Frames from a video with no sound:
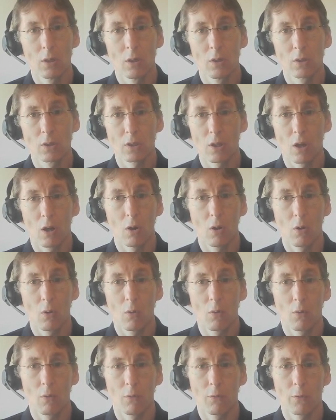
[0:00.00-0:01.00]

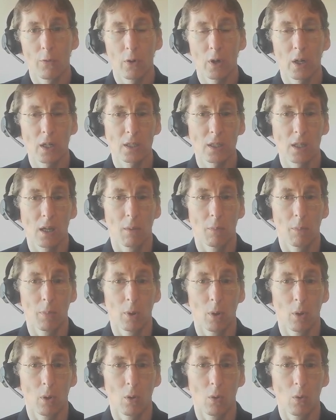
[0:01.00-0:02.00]
So, for
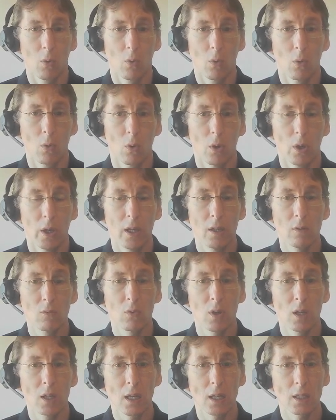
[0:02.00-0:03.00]
example, in
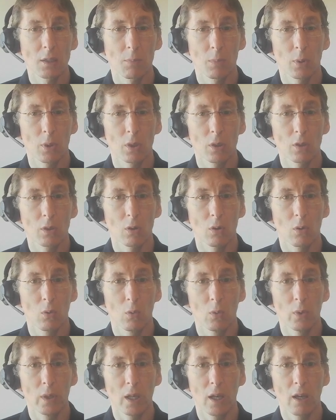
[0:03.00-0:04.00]
REDEXPERT,
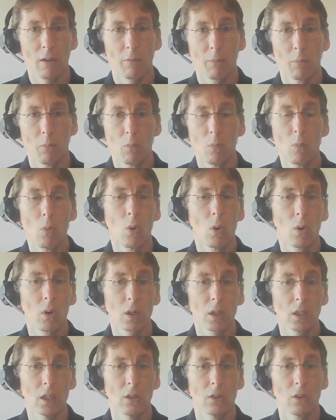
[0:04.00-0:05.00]
we have
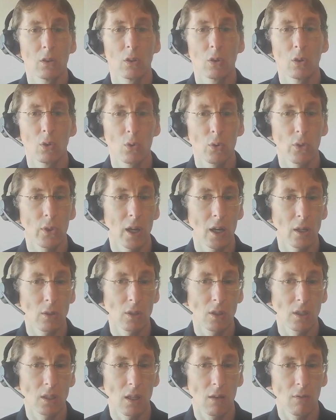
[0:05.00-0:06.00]
more than
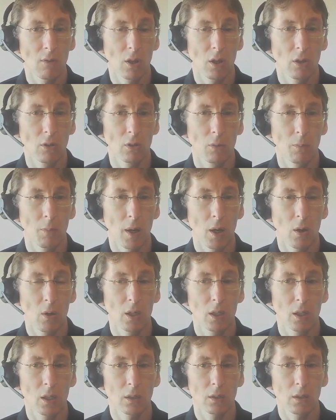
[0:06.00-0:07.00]
2,700 power
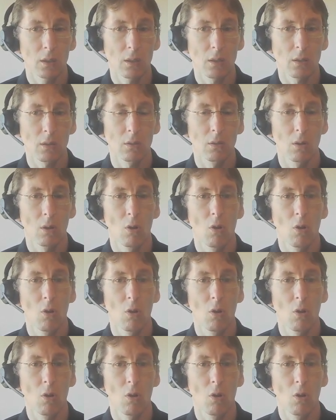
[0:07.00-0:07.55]
inductors,